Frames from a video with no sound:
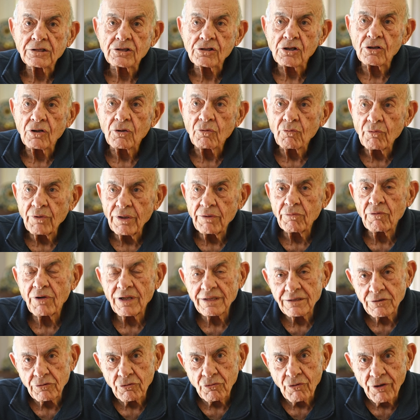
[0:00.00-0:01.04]
So we
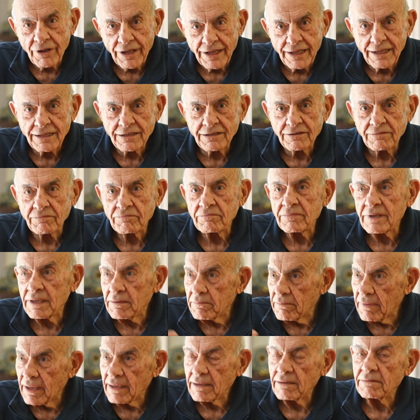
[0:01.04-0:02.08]
went to Greece, me,
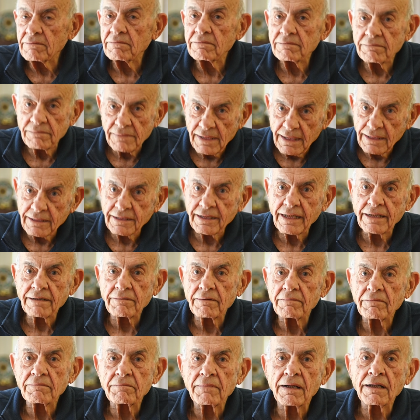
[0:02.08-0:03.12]
my
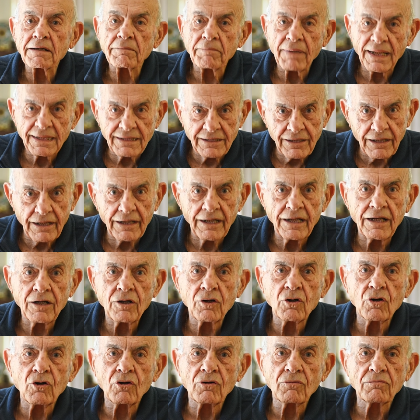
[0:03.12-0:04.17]

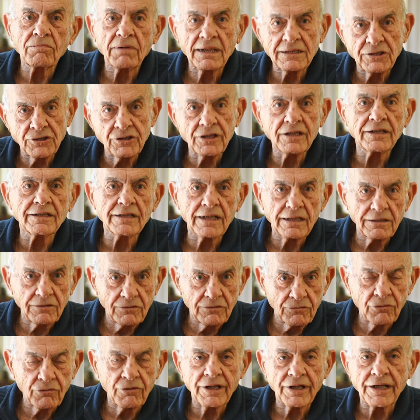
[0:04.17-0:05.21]
mother-in-law, my children
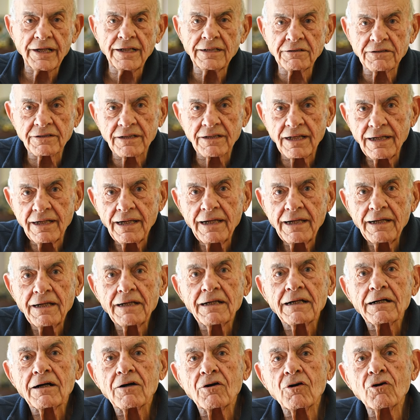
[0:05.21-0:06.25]
to Greece.
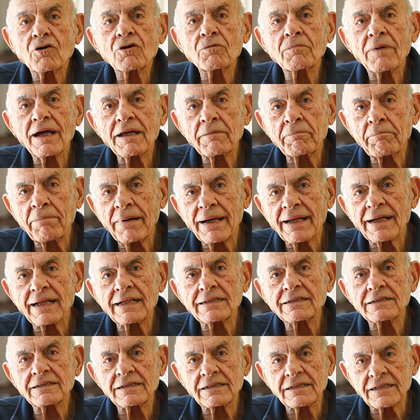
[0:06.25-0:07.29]
All my
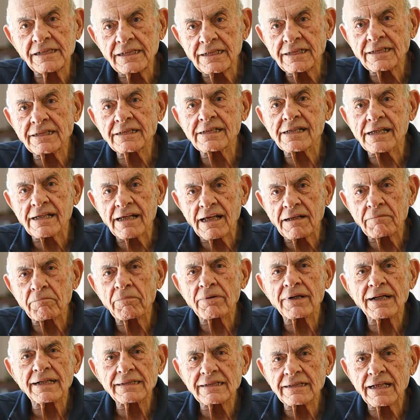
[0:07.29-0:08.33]
parents, sister and
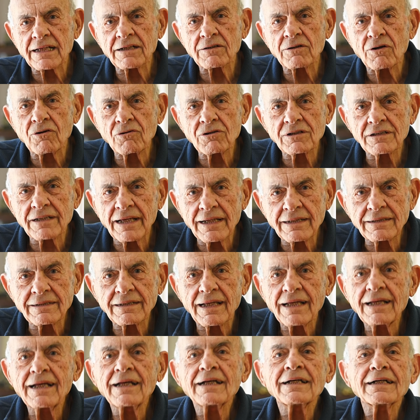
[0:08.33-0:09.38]
brother, all that,
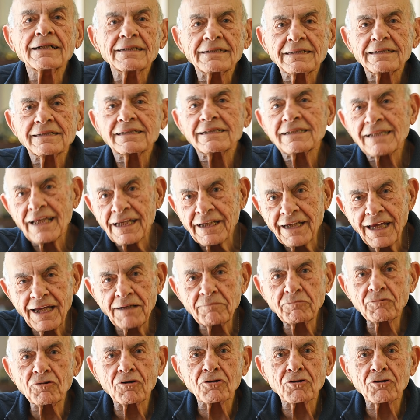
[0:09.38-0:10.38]
they came to